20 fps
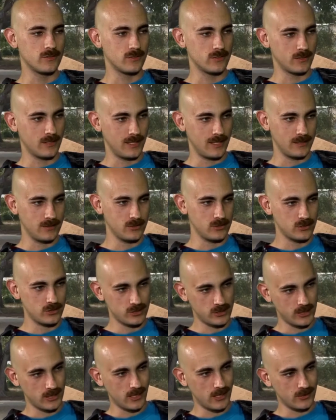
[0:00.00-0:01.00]
for like the
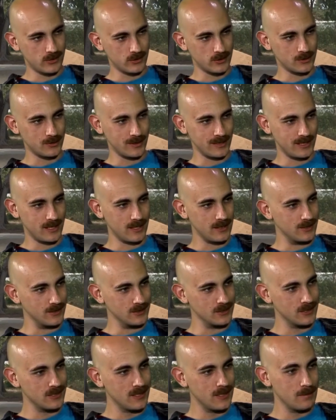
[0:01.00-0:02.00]
shirt's like
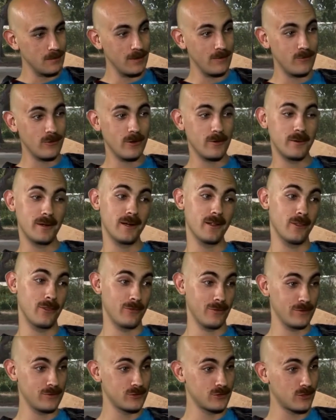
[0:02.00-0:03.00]
$120. But if I went to a
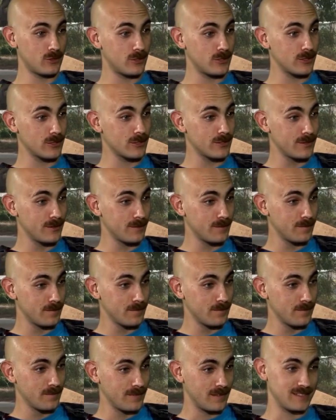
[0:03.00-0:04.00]
thrift store,
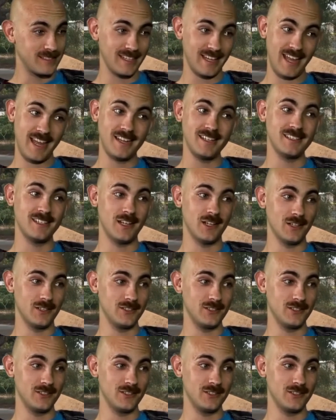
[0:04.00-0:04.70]
it's like $8.